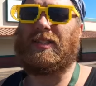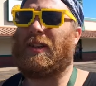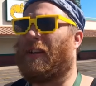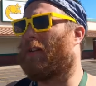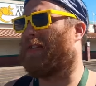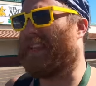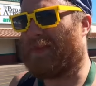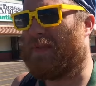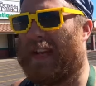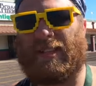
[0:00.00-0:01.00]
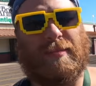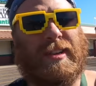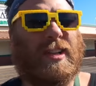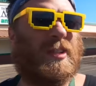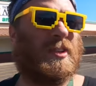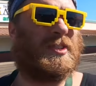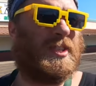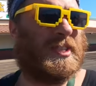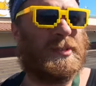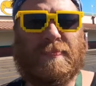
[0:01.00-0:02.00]
It's good to know this brass armadillo looks
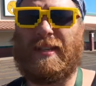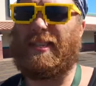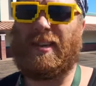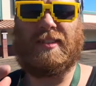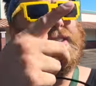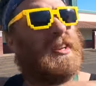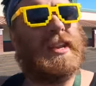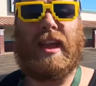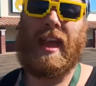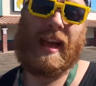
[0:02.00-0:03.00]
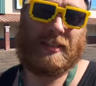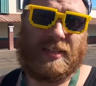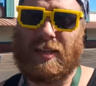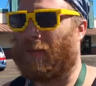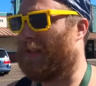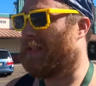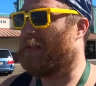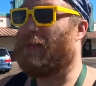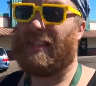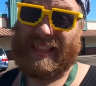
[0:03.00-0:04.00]
just as busy on a Sunday as the other one does.
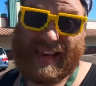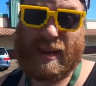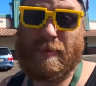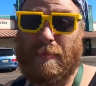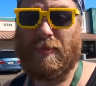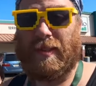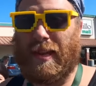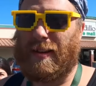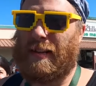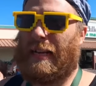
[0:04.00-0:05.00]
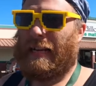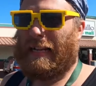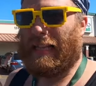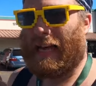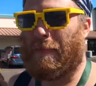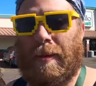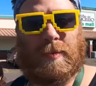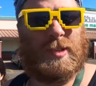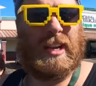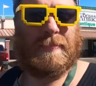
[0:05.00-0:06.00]
There's a lot of people in there, a lot of
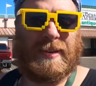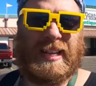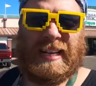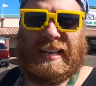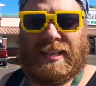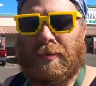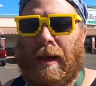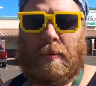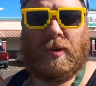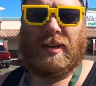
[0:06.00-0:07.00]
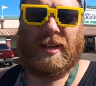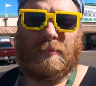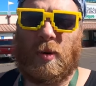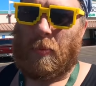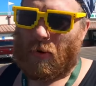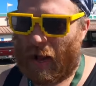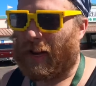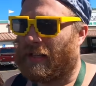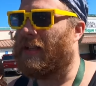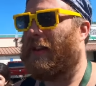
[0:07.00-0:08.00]
people shopping. Too bad we couldn't get more
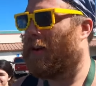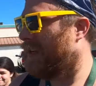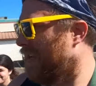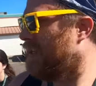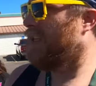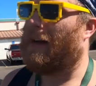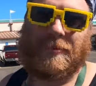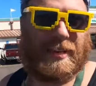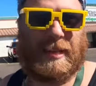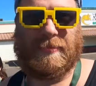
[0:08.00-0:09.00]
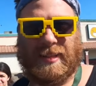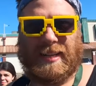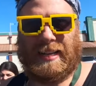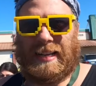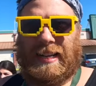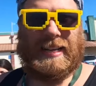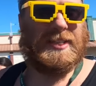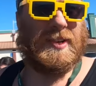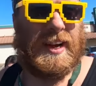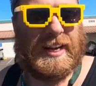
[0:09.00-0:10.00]
product in there to get shopped today, but
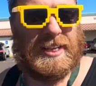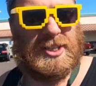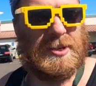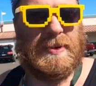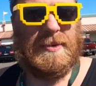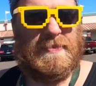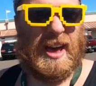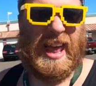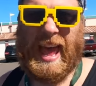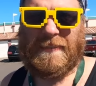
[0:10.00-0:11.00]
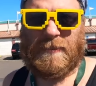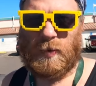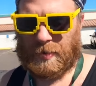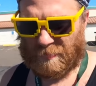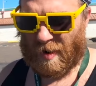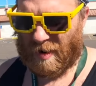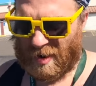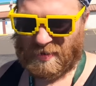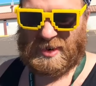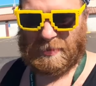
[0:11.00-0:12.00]
that's all right. It should be about half full
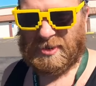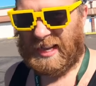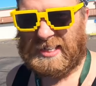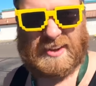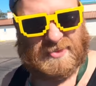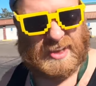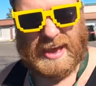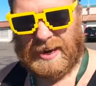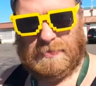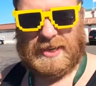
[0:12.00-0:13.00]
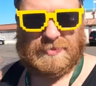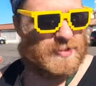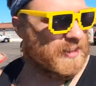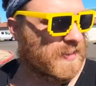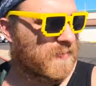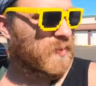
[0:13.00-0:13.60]
tomorrow. A couple days after that, it'll be completely